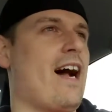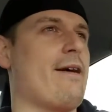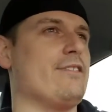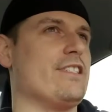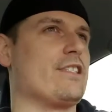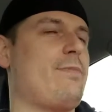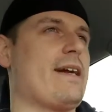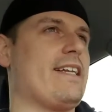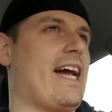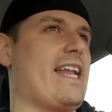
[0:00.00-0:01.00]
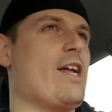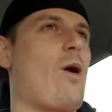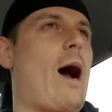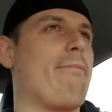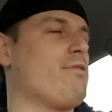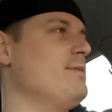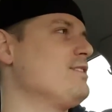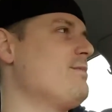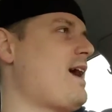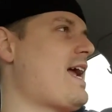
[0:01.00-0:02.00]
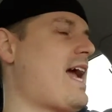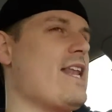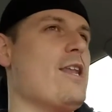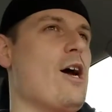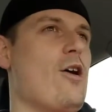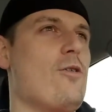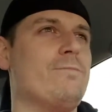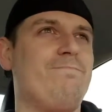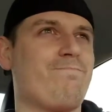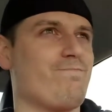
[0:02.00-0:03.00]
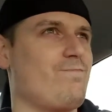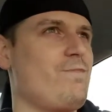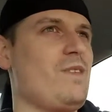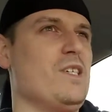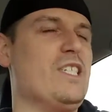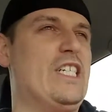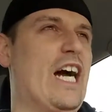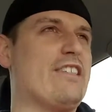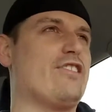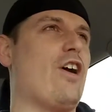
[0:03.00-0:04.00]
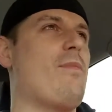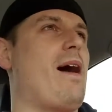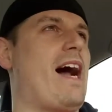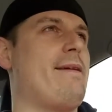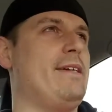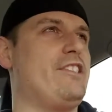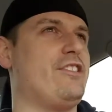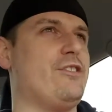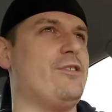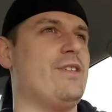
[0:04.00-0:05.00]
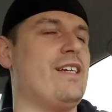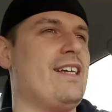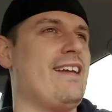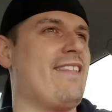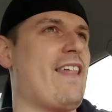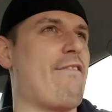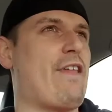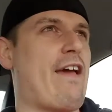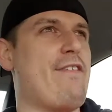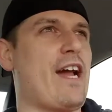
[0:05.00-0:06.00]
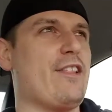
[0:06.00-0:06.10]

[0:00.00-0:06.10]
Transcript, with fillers: I wasn't expecting. I had no optimism. I had no gusto behind me to lift heavy.